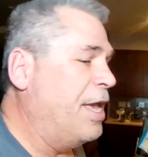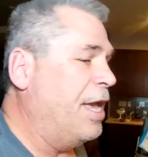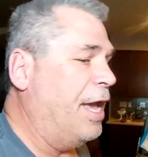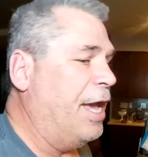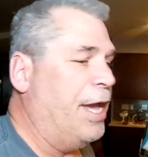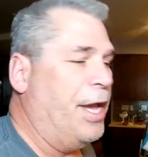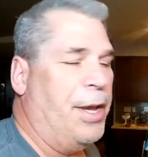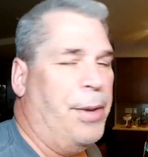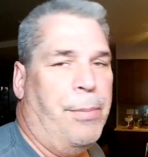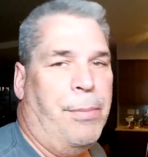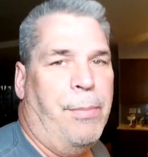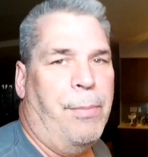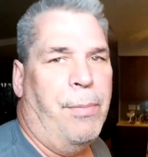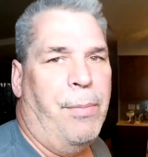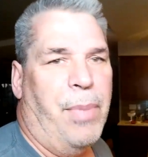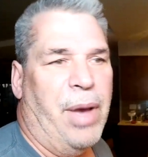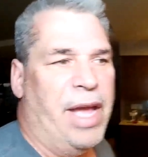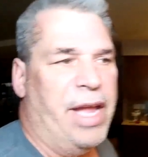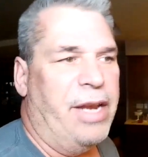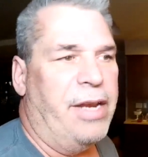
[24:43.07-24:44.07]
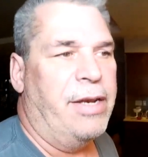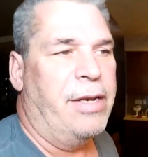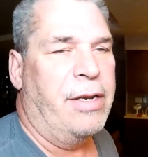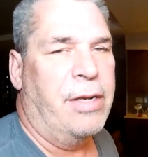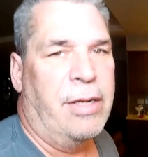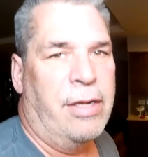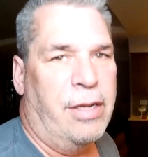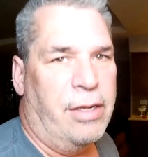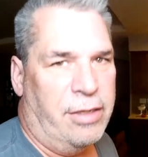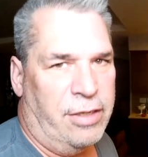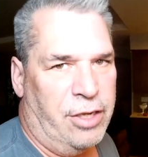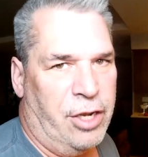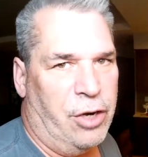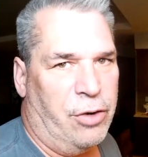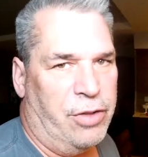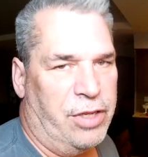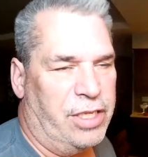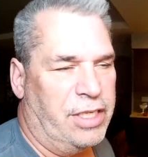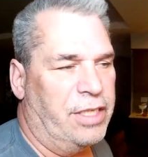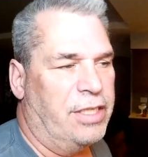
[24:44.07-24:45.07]
But, you
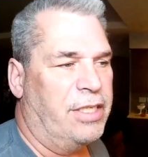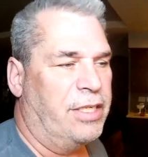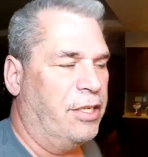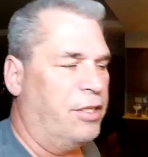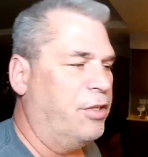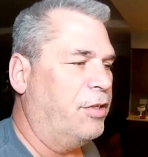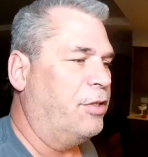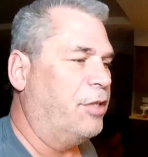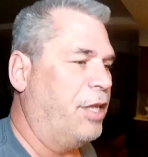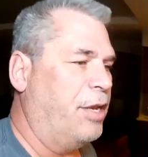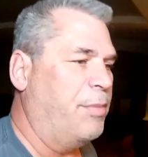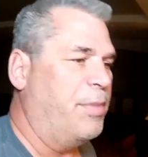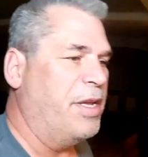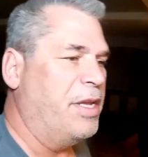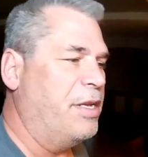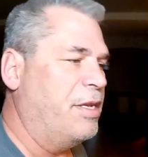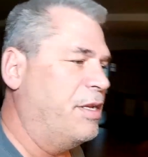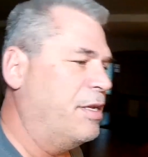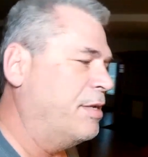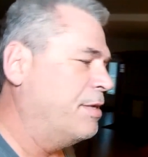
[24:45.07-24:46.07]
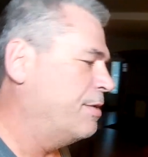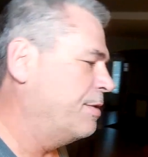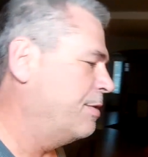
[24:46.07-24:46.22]
know, this is still going to be,